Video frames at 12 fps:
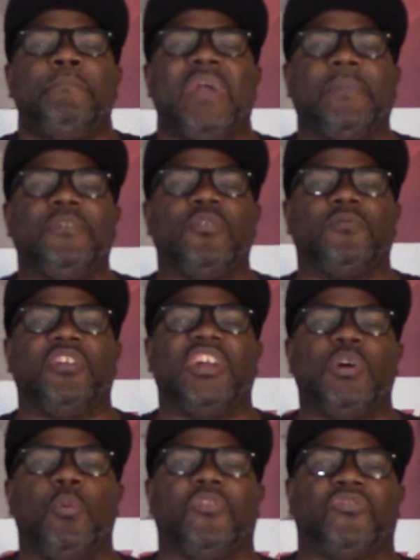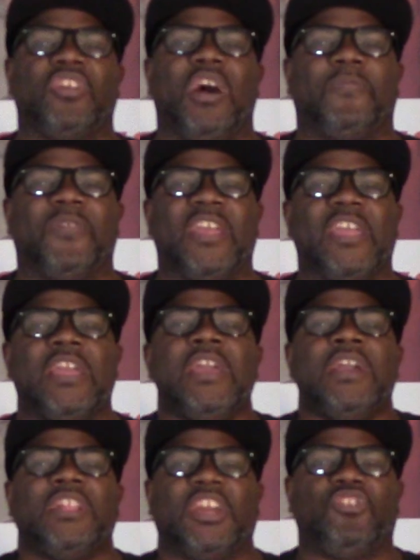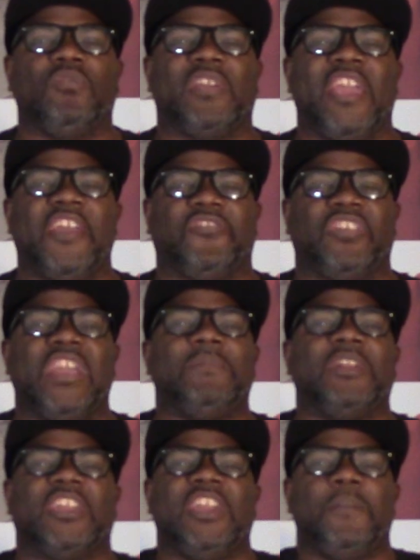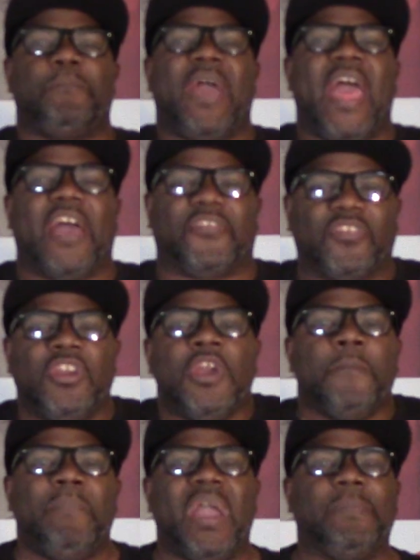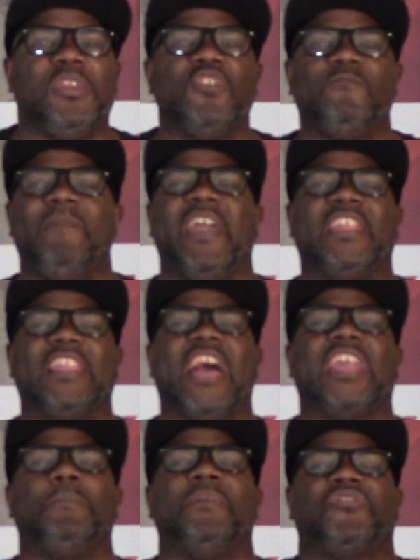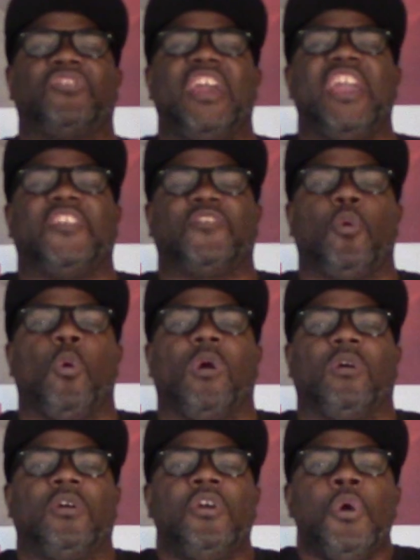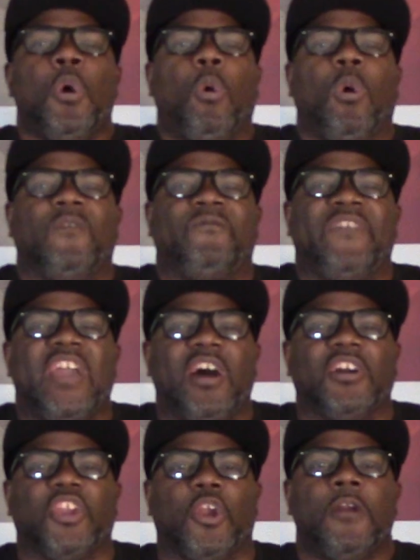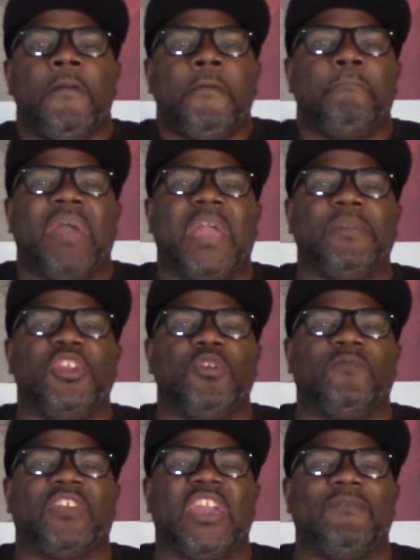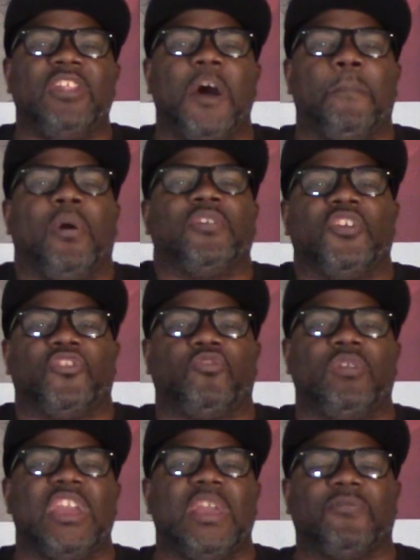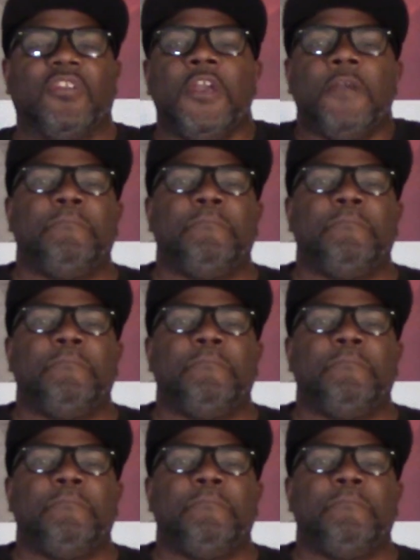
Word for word: Maybe you're dealing with something that you can't seem to get past. Maybe you've made a lot of mistakes or or failure. Maybe you've given up on your dreams.